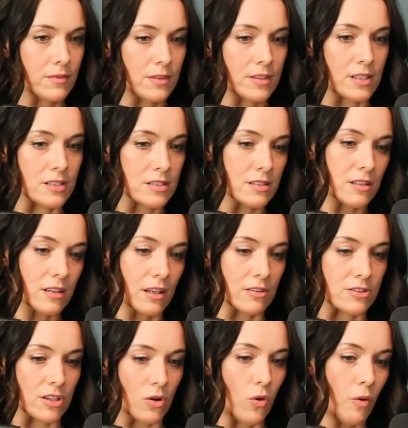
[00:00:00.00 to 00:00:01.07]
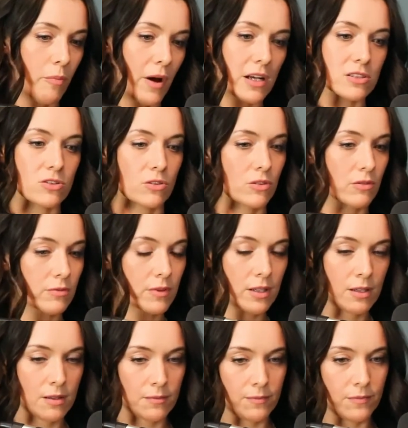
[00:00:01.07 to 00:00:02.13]
does. There's a whole puzzle,
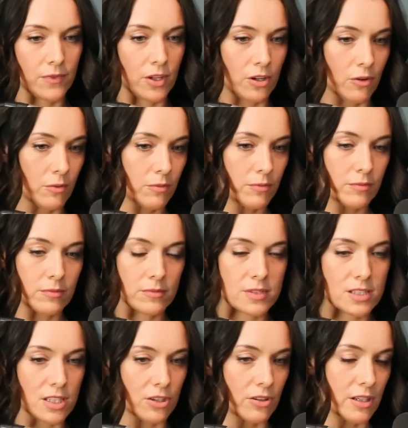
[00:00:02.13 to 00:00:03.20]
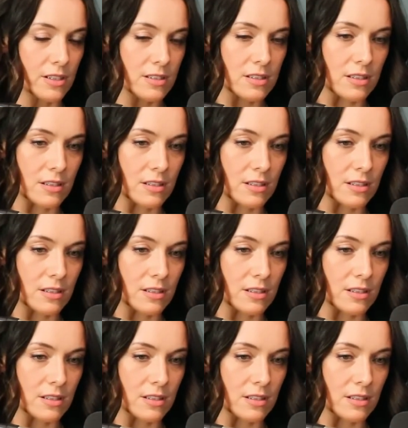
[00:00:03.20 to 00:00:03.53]
series